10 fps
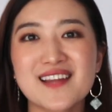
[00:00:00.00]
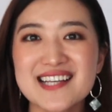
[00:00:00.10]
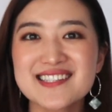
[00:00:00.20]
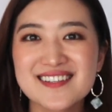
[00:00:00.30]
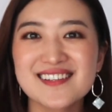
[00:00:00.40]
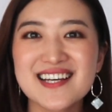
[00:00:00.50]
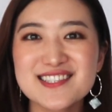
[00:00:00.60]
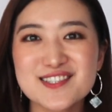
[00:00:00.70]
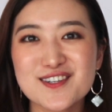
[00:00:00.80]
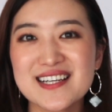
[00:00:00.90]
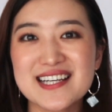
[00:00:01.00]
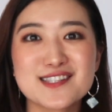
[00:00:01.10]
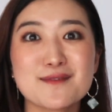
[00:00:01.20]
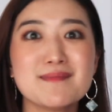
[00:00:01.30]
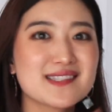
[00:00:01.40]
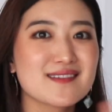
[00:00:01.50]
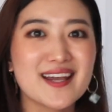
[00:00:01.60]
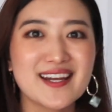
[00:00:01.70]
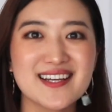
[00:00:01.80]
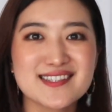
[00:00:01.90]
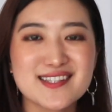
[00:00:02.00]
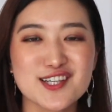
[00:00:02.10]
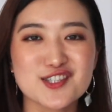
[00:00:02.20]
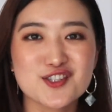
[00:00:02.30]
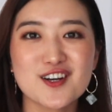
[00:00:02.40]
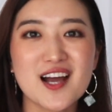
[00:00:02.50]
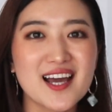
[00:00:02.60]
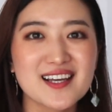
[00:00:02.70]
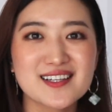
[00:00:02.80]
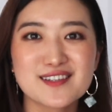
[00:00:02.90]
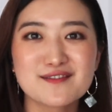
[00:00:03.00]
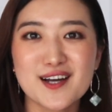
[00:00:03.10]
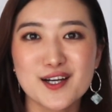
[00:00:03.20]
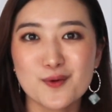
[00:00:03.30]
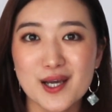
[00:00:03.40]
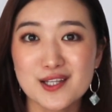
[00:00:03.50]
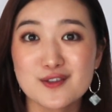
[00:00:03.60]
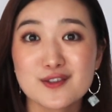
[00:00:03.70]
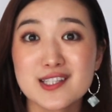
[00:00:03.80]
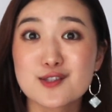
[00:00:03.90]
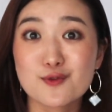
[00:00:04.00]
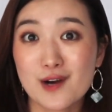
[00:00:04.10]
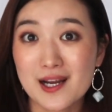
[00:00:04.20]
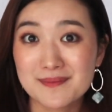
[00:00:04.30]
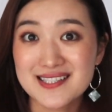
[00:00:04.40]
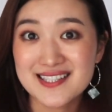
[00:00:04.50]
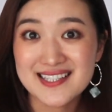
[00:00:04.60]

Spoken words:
last cleanser, it's a miscellaneous texture. I couldn't find a way to describe this